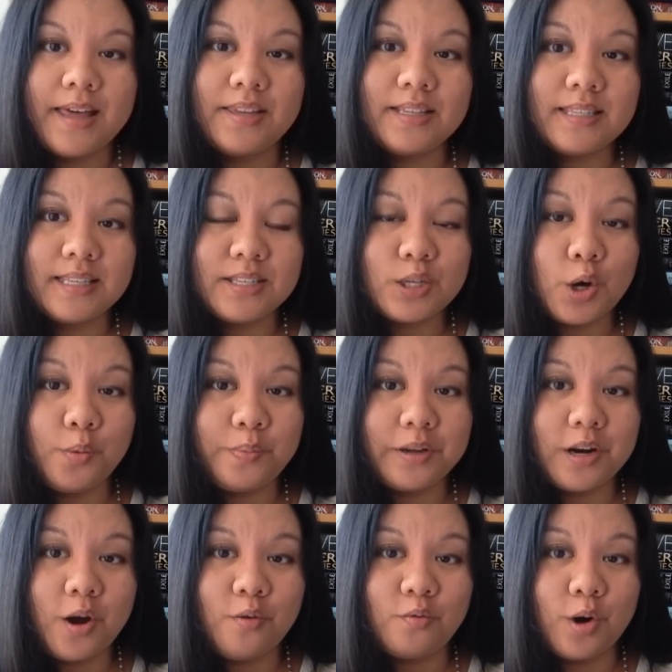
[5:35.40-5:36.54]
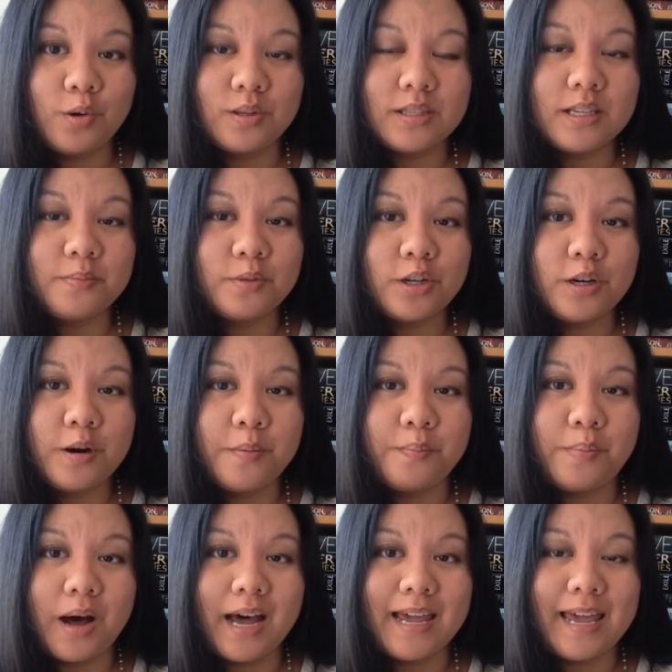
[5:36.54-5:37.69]
This is Open Road Summer
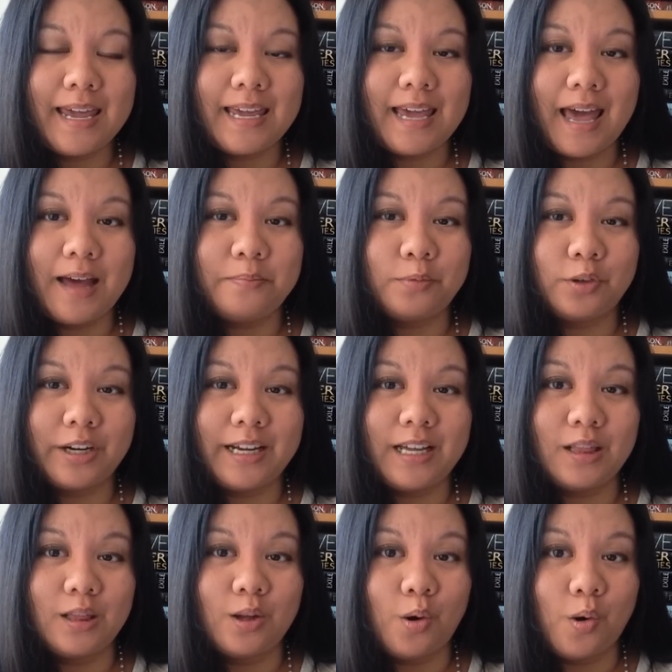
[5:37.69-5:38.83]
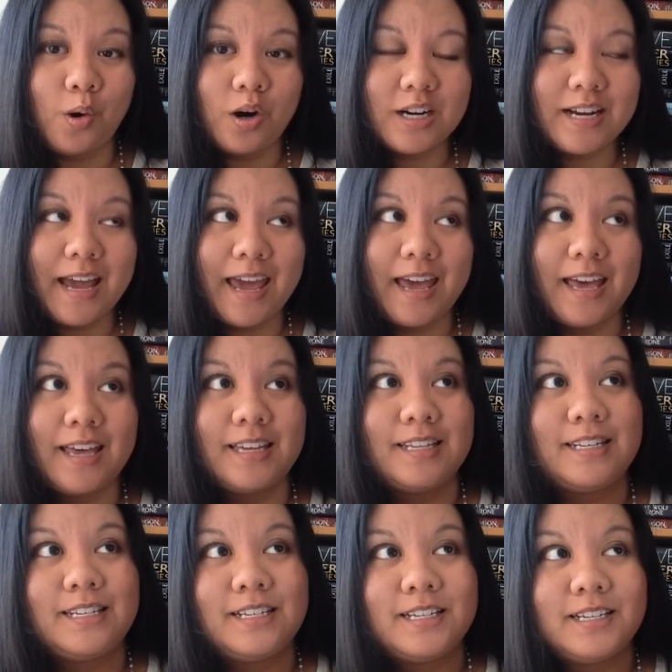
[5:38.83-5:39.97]
by Emery Lord,
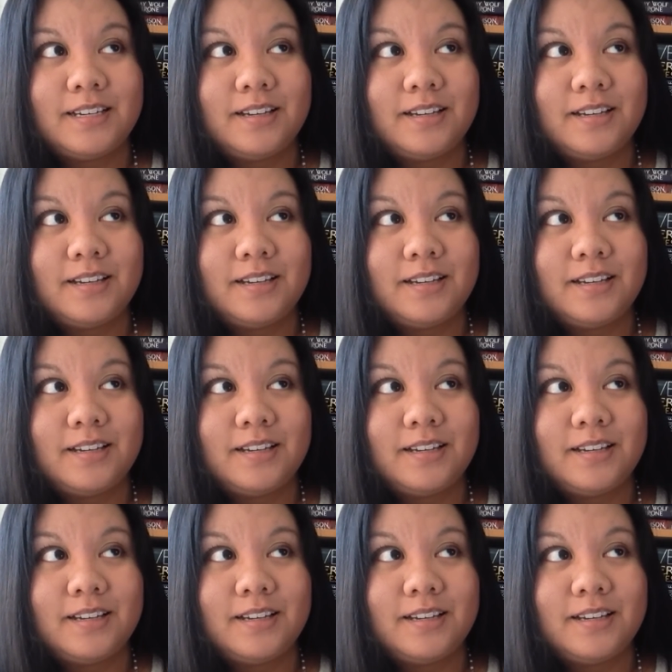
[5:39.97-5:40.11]
and